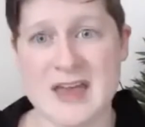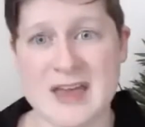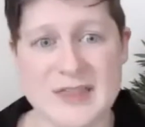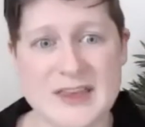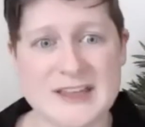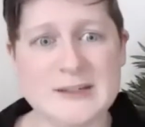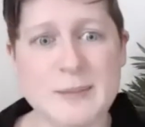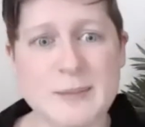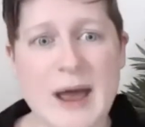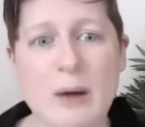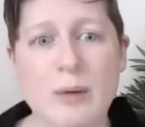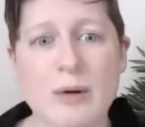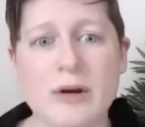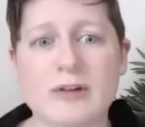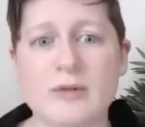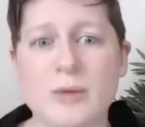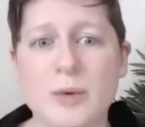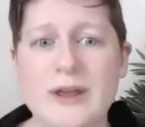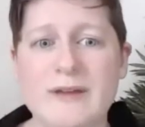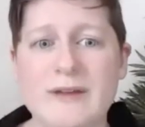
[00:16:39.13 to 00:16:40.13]
This power
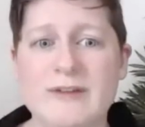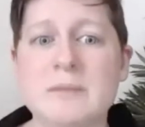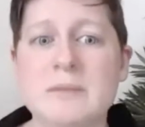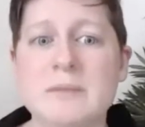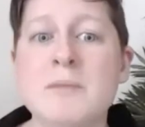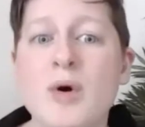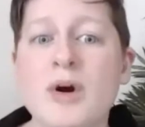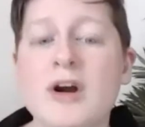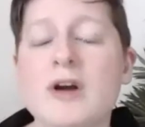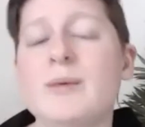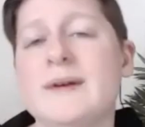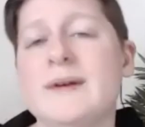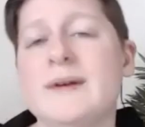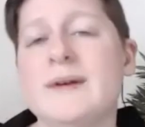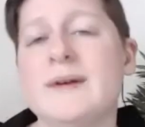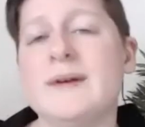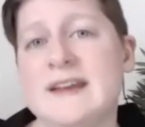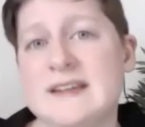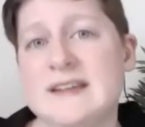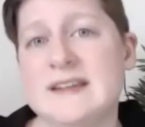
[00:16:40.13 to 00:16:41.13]
grew even more when
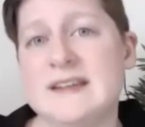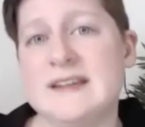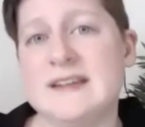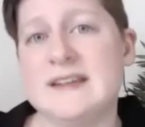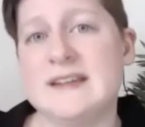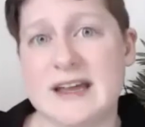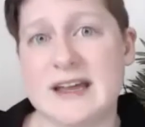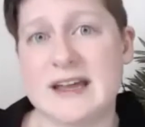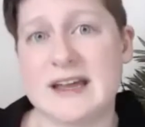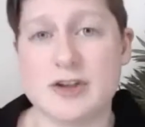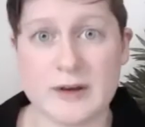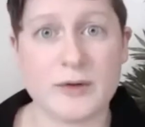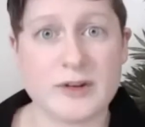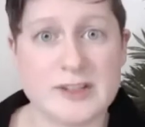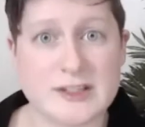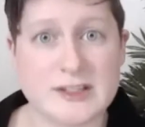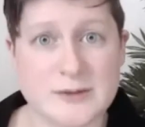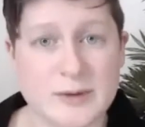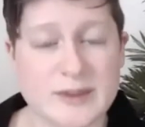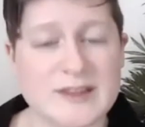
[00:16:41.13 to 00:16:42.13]
they decided to join
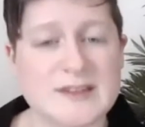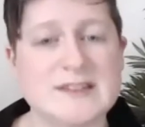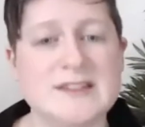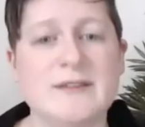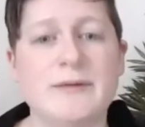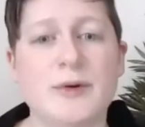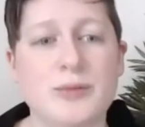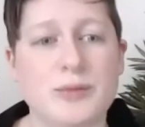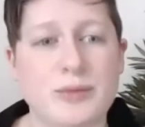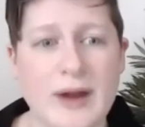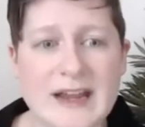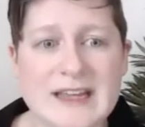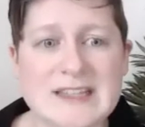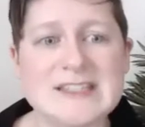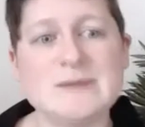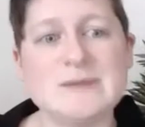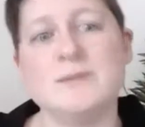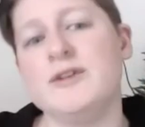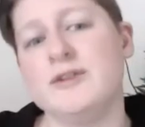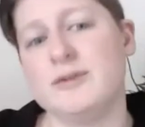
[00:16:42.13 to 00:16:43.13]
forces with the civil
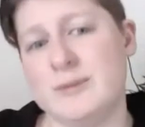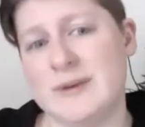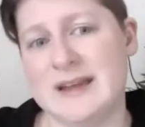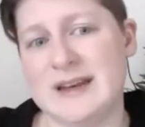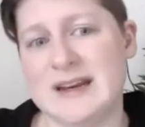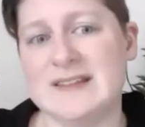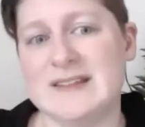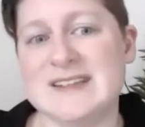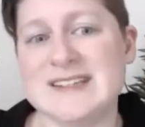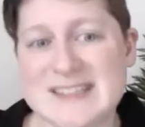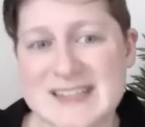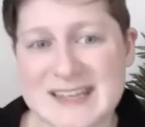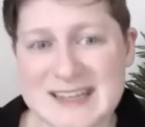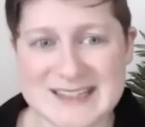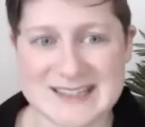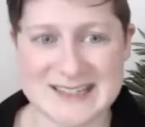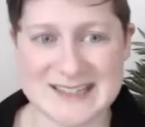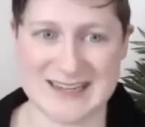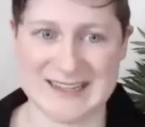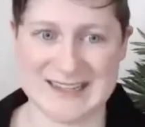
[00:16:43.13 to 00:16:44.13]
rights movement in the
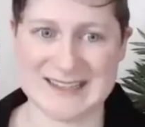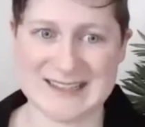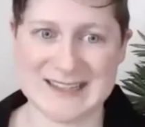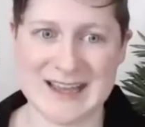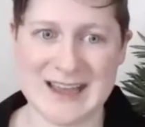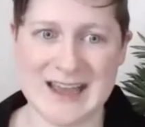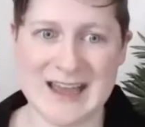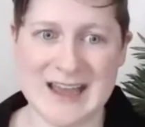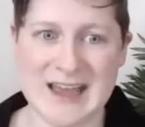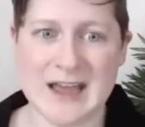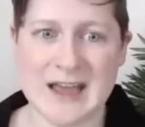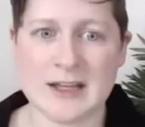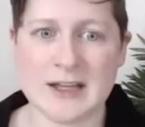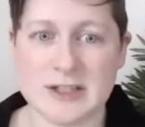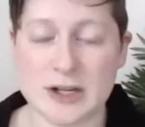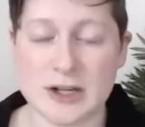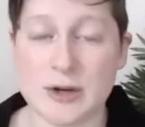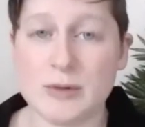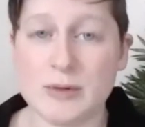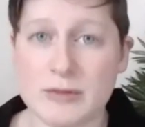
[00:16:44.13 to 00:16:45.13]
60s.
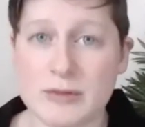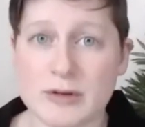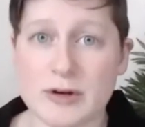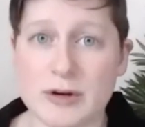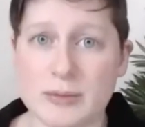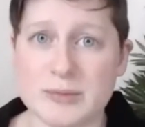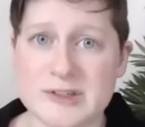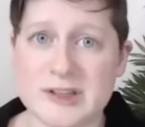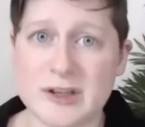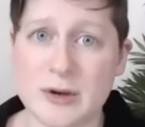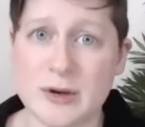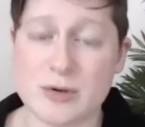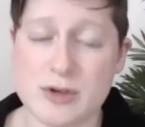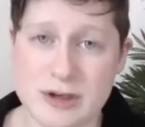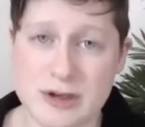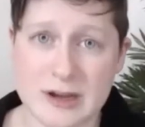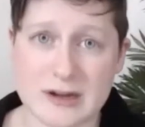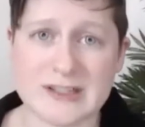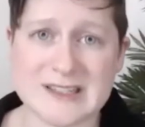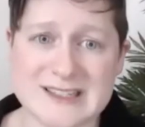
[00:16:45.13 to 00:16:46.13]
Two groups who
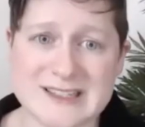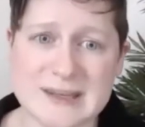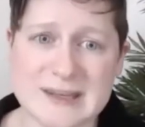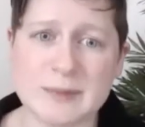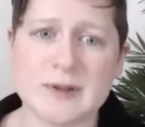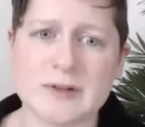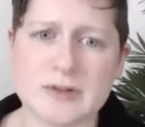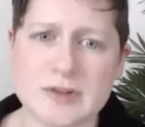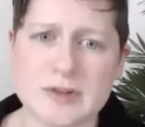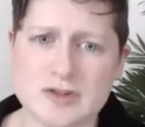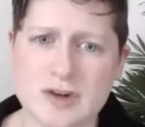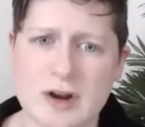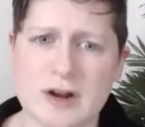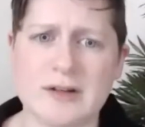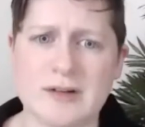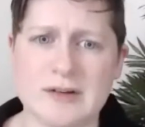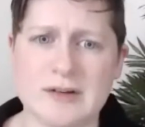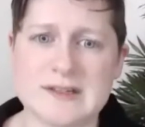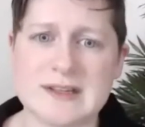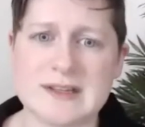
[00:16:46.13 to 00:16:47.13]
shared similar
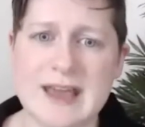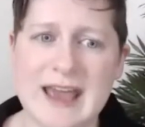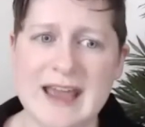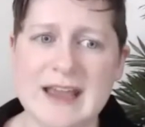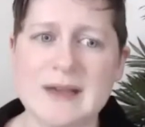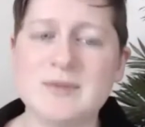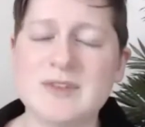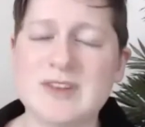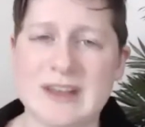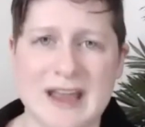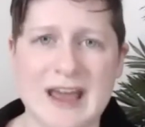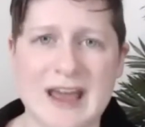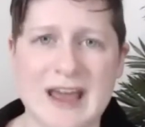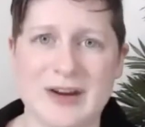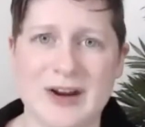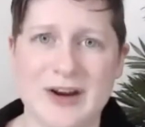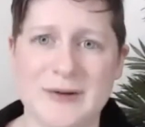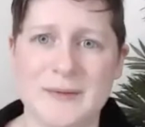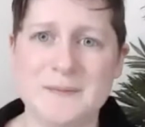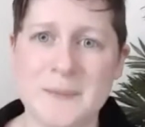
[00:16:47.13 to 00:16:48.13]
struggles came
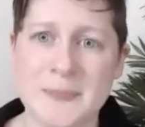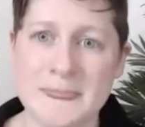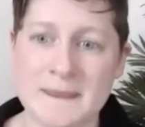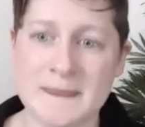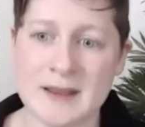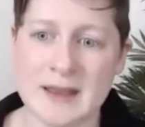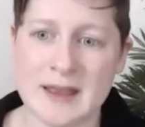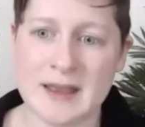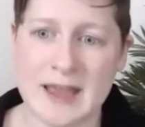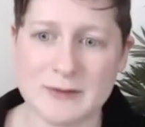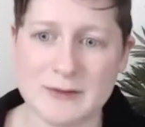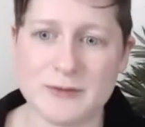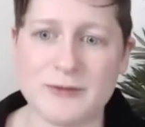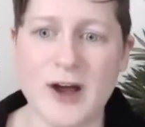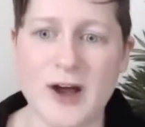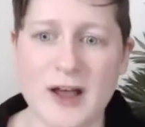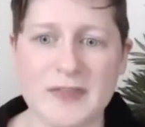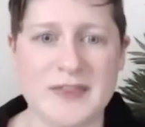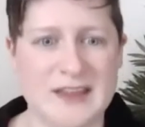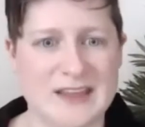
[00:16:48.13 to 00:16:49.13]
together and
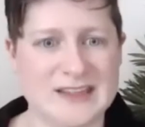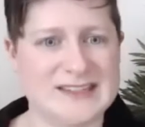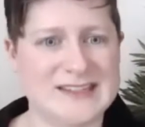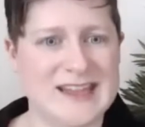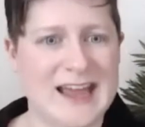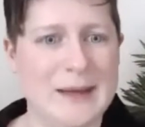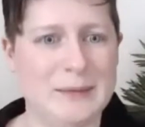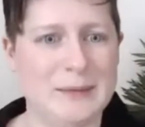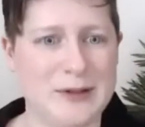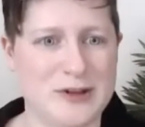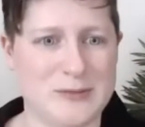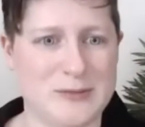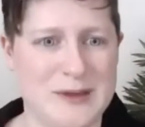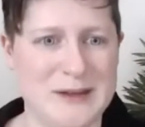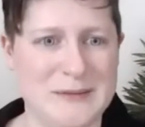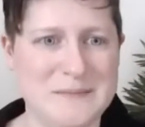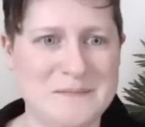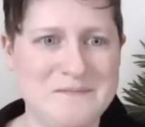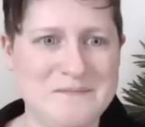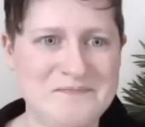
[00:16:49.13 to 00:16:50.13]
fought the establishment.